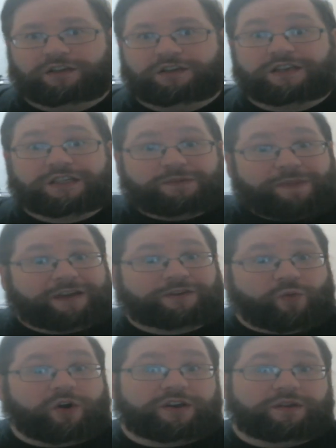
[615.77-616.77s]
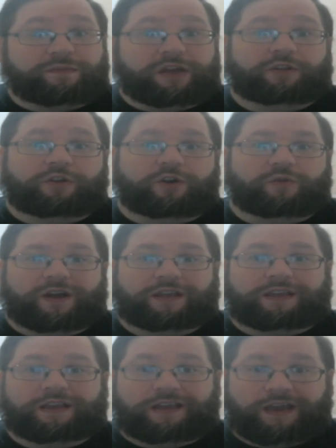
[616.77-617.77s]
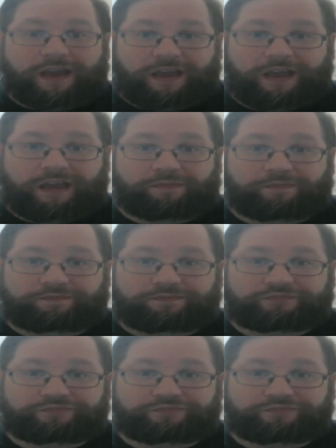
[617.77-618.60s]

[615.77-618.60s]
You expect one to be a low-ranking game